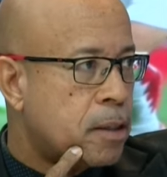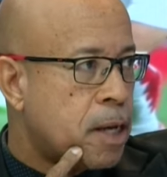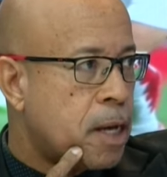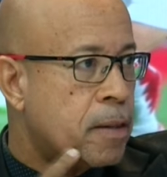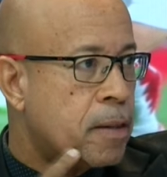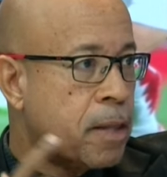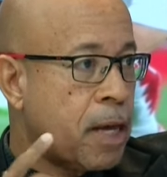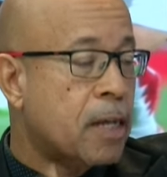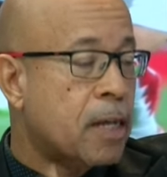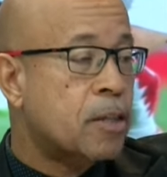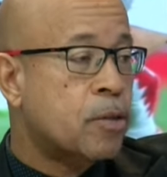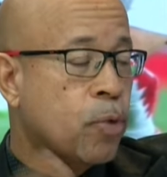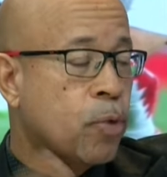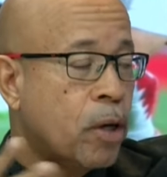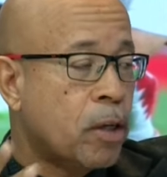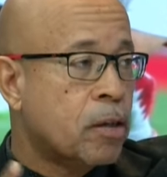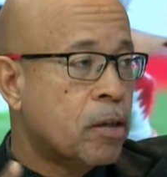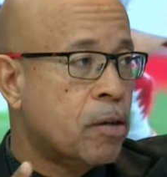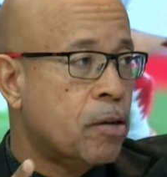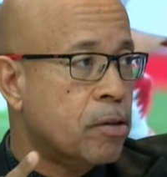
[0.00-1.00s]
and that is
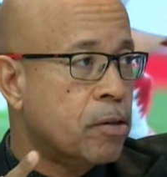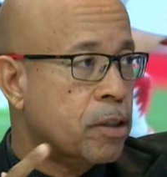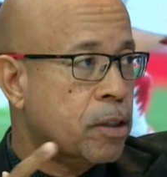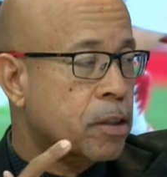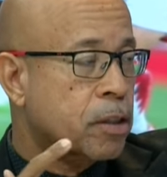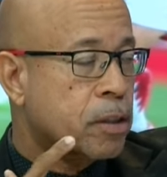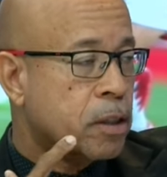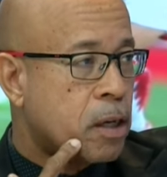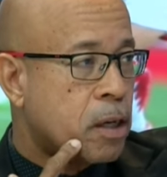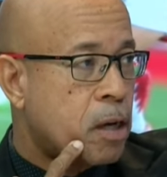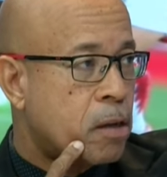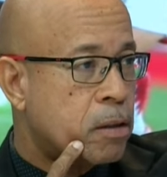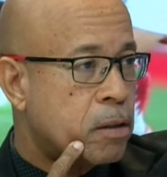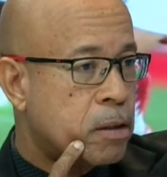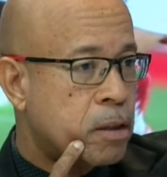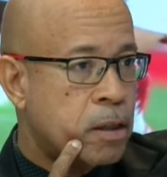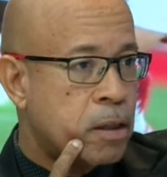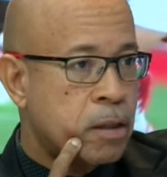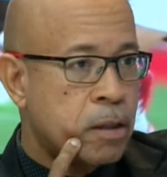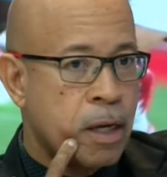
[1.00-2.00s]
what causes the
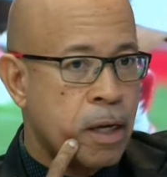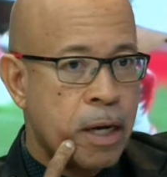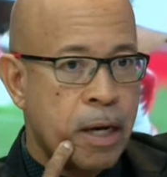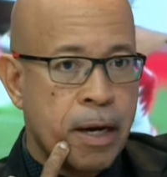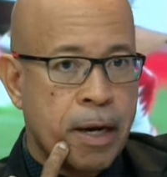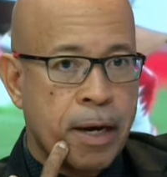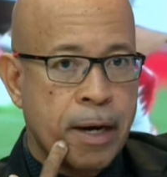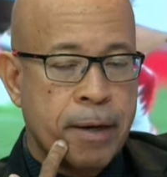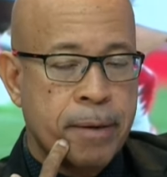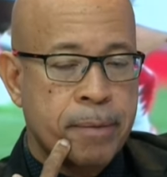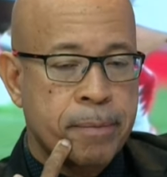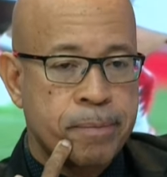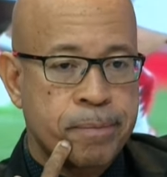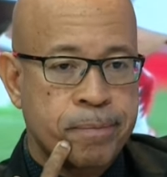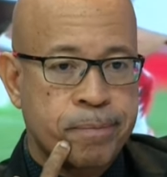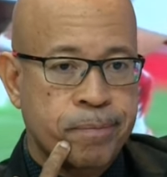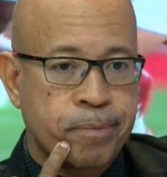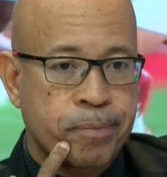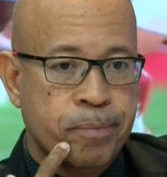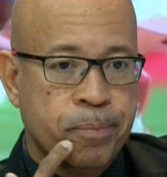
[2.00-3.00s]
constant
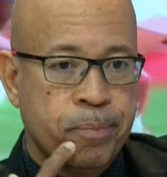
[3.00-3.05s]
um,